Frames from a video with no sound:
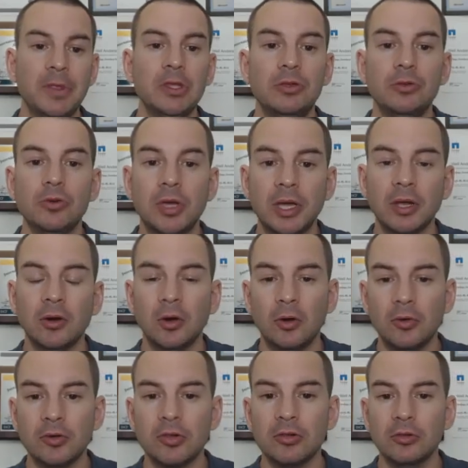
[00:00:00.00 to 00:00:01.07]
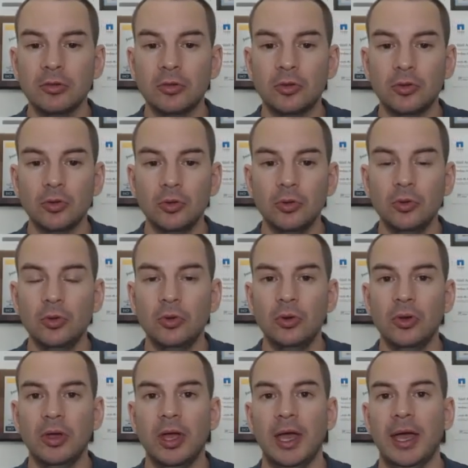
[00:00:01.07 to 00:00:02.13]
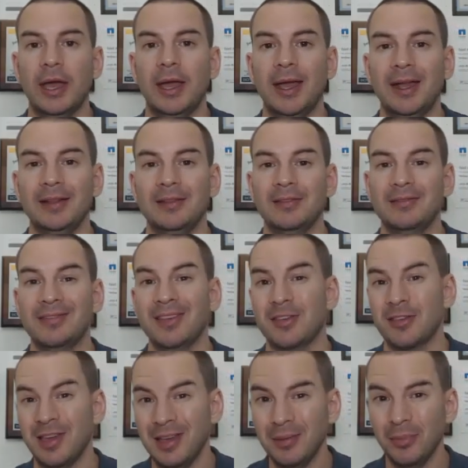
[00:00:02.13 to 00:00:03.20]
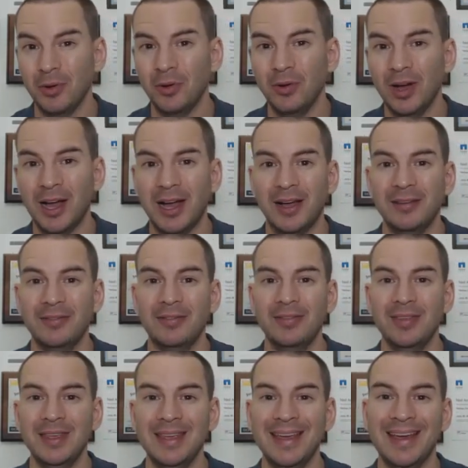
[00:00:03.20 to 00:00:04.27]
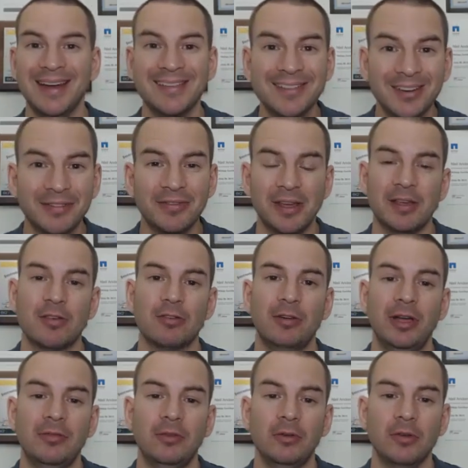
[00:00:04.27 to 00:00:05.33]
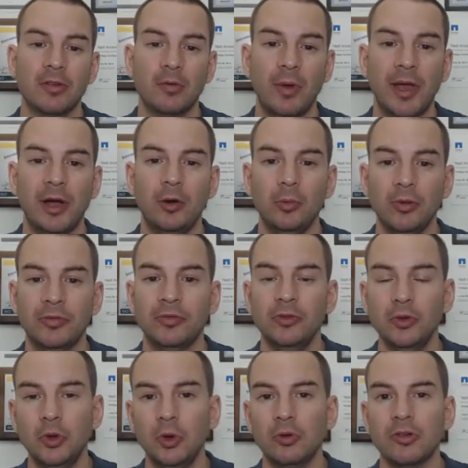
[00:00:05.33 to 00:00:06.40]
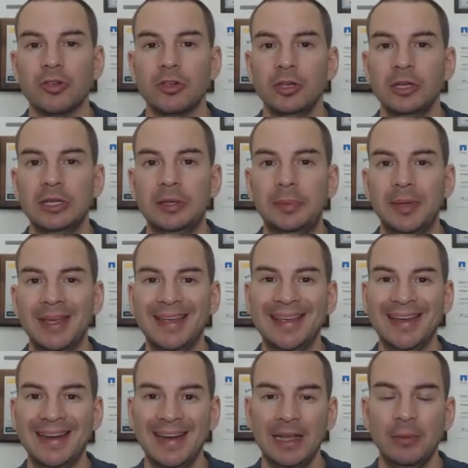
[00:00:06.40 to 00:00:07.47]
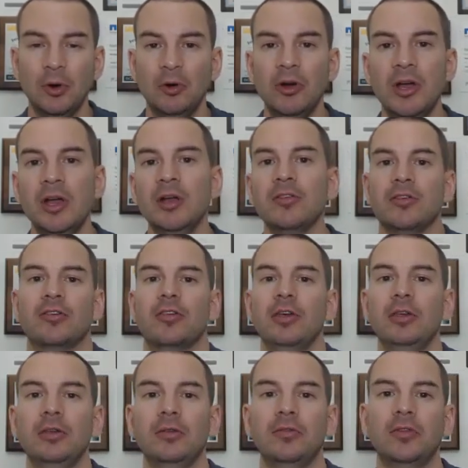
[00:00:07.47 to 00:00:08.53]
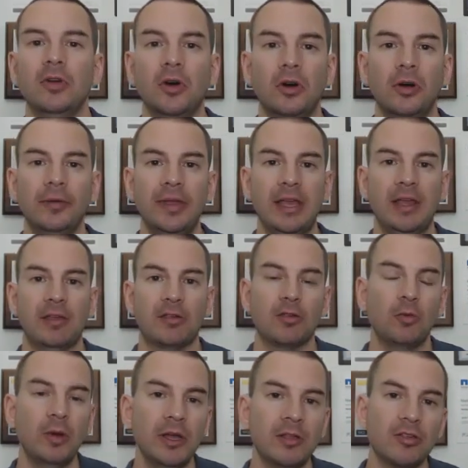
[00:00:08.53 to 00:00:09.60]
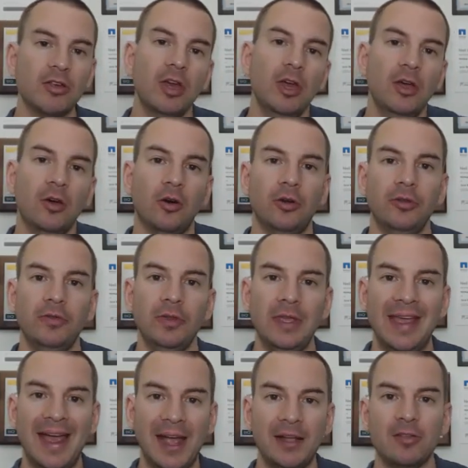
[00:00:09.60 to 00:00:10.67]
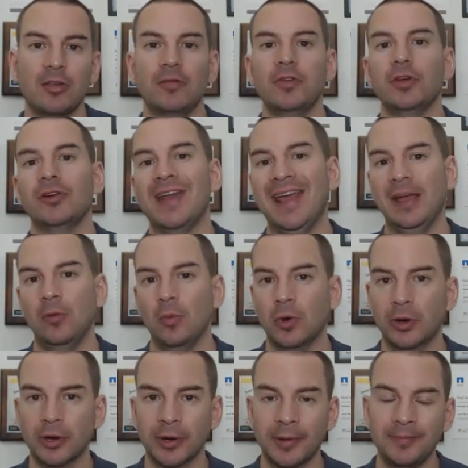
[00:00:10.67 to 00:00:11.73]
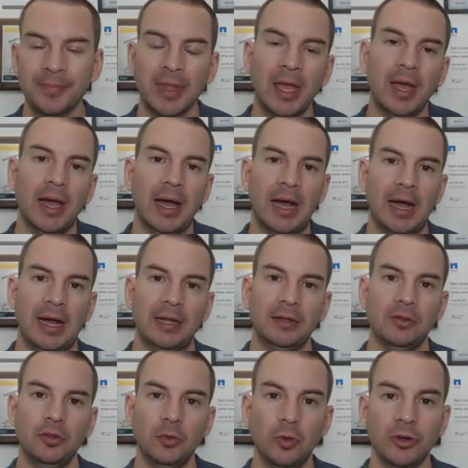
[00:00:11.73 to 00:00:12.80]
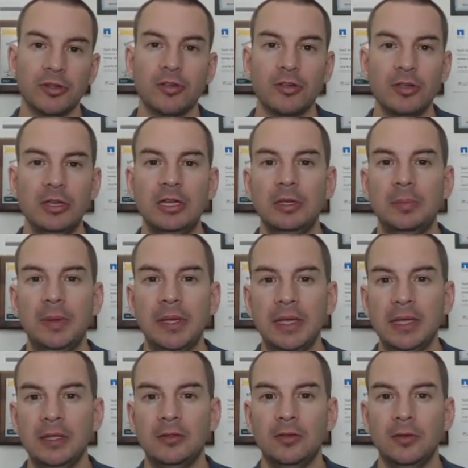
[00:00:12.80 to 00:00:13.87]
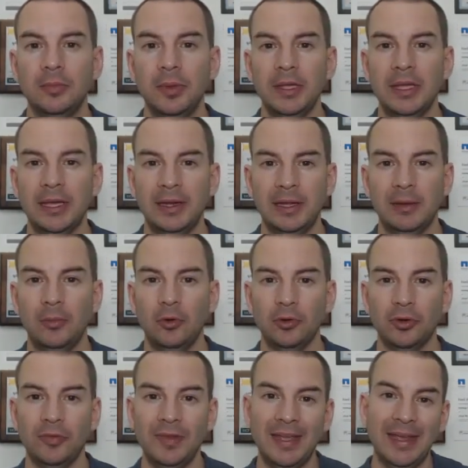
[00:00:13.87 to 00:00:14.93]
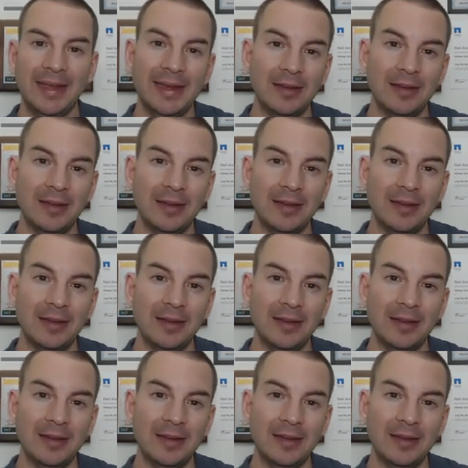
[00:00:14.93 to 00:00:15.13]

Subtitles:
You can also do a disable at the interface level as well with no CDP enable. So say you've got a switch on the edge of your network and you want CDP to be enabled on the